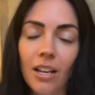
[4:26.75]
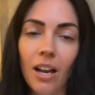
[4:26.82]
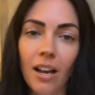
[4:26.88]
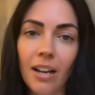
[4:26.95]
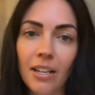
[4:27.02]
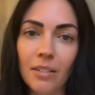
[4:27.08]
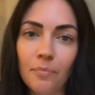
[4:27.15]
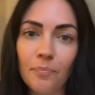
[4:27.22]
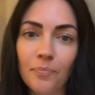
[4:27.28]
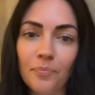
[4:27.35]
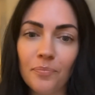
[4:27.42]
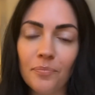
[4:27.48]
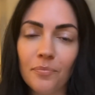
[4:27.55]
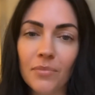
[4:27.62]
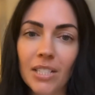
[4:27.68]
And
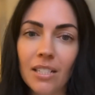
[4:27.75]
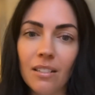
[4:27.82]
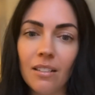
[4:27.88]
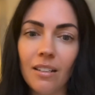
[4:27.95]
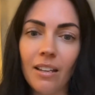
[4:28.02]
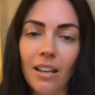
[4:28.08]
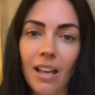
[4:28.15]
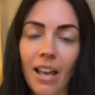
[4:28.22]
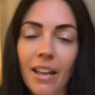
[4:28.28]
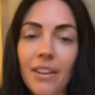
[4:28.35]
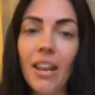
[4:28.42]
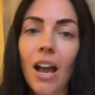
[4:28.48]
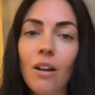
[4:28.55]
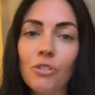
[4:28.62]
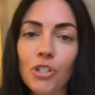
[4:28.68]

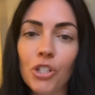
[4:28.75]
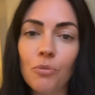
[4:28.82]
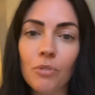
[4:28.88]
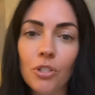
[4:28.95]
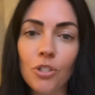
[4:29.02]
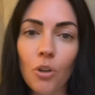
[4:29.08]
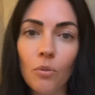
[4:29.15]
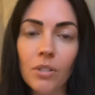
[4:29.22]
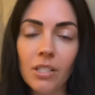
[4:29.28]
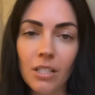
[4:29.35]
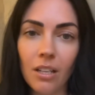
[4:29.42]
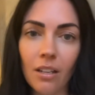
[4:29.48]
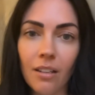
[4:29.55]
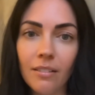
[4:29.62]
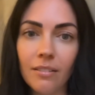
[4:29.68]
now she was
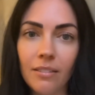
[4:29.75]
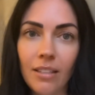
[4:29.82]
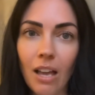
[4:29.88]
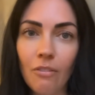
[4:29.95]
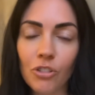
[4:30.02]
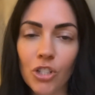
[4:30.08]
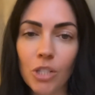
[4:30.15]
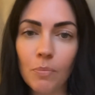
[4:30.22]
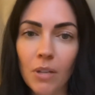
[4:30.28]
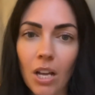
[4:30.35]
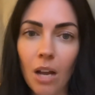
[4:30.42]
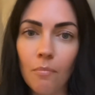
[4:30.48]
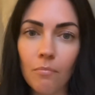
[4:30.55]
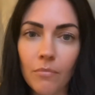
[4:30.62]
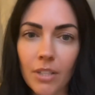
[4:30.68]
noticing, now that she's
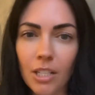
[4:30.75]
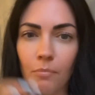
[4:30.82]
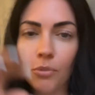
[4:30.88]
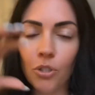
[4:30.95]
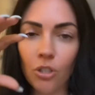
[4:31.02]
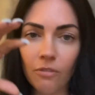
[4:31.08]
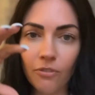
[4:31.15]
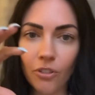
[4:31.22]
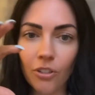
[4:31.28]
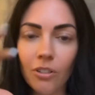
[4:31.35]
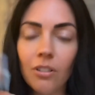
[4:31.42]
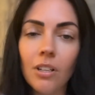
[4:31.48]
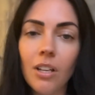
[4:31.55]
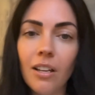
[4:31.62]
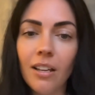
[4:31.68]
become the observer,
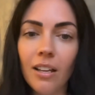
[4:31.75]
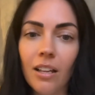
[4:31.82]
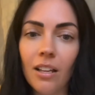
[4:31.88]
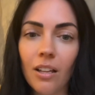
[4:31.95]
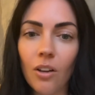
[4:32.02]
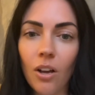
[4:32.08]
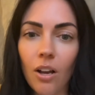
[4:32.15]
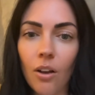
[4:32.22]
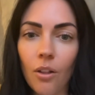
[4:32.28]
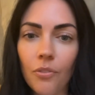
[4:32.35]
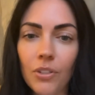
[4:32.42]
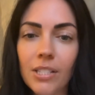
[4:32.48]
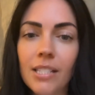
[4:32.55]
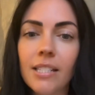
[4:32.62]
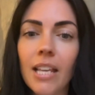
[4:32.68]
the
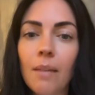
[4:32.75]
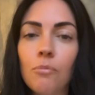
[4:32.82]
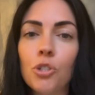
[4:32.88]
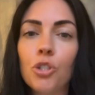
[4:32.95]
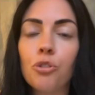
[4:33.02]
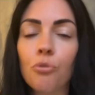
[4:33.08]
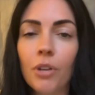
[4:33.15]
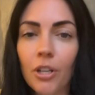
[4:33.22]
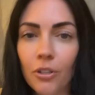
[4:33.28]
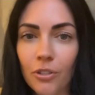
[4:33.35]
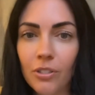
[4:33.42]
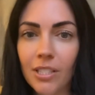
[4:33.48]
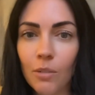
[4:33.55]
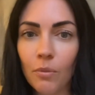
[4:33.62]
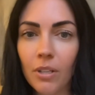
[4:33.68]
same
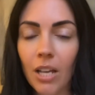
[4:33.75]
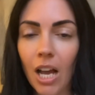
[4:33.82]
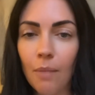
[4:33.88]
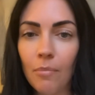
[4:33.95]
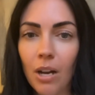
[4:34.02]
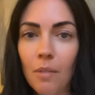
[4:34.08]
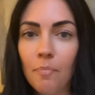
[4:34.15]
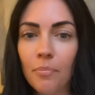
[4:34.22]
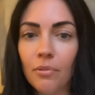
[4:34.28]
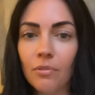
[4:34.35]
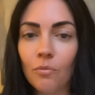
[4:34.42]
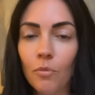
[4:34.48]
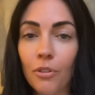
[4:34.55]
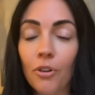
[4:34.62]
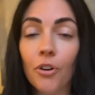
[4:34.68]
triggers that would come up
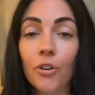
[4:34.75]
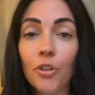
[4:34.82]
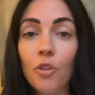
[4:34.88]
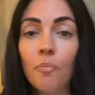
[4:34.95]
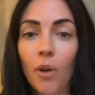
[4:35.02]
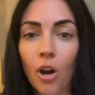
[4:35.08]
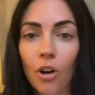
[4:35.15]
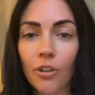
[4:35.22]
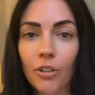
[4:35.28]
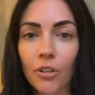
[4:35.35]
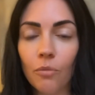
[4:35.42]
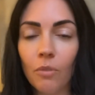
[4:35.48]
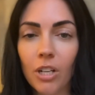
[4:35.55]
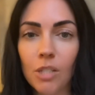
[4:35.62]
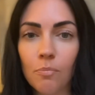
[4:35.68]
with her new partner,
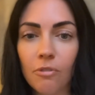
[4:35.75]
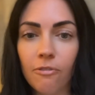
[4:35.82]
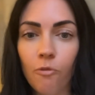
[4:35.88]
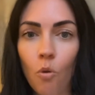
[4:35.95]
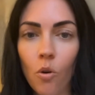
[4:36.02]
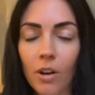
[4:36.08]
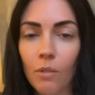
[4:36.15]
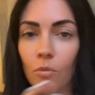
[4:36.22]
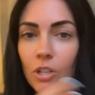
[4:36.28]
whereas before